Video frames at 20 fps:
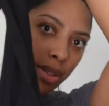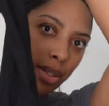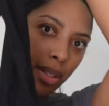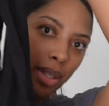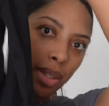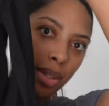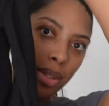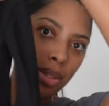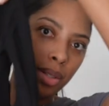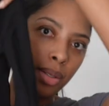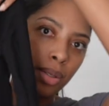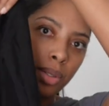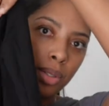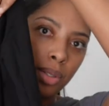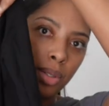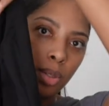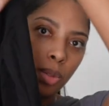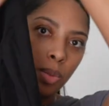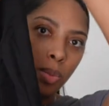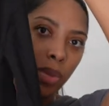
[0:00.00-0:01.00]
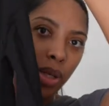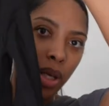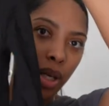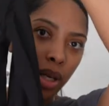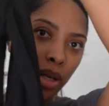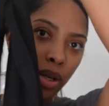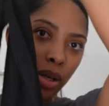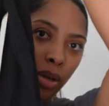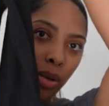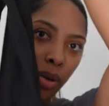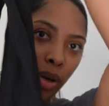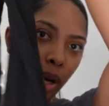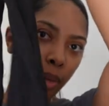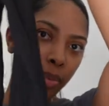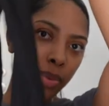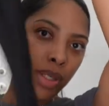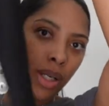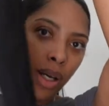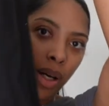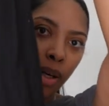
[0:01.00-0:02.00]
It's like this little scoop neck
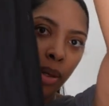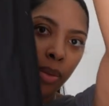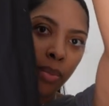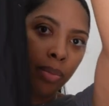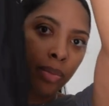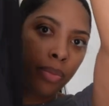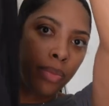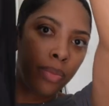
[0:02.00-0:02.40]
crop top,